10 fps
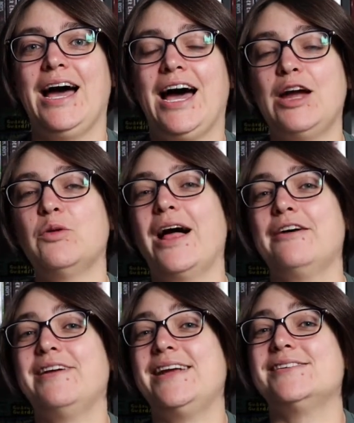I will
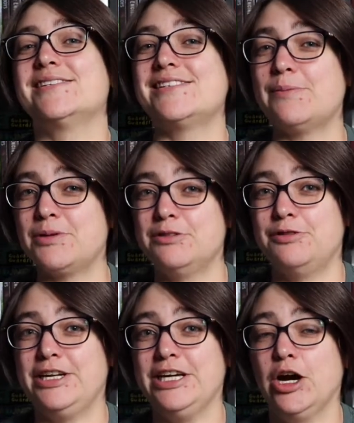have a separate
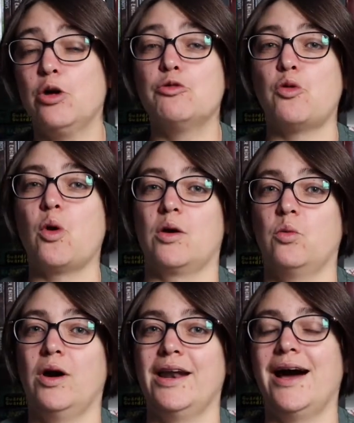video for
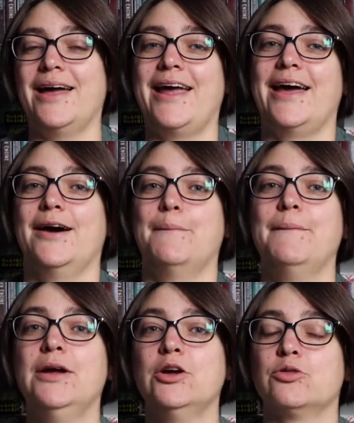what I am
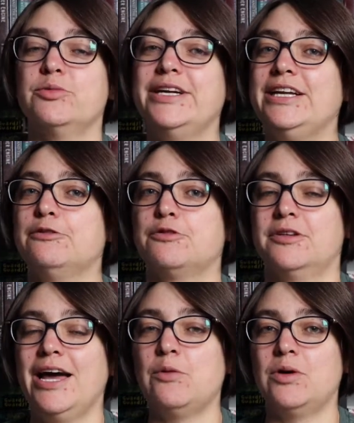reading for
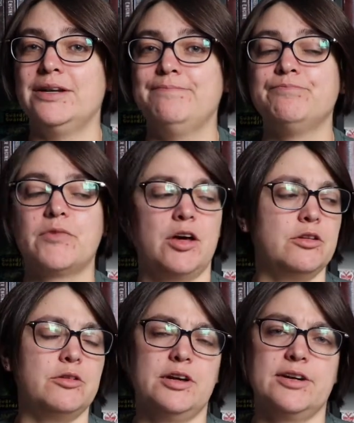that one,
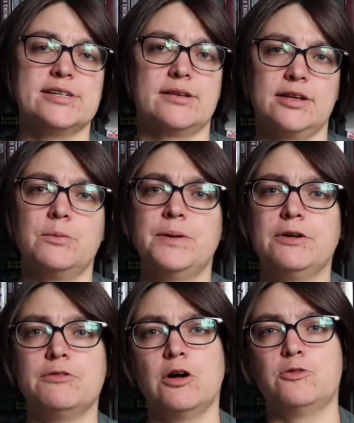although there is a little bit
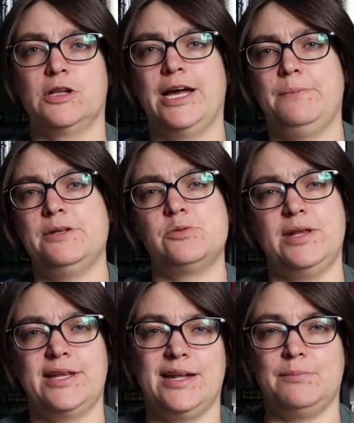of overlap
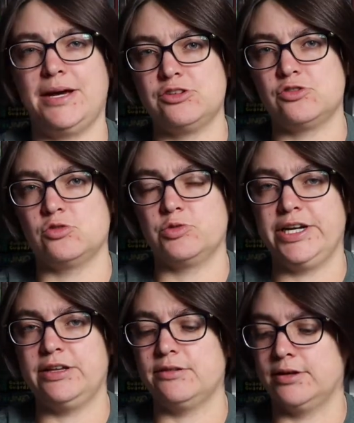between that and magical
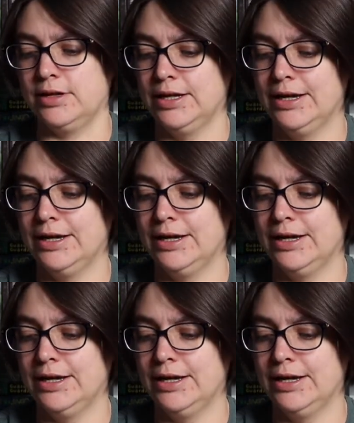readathon.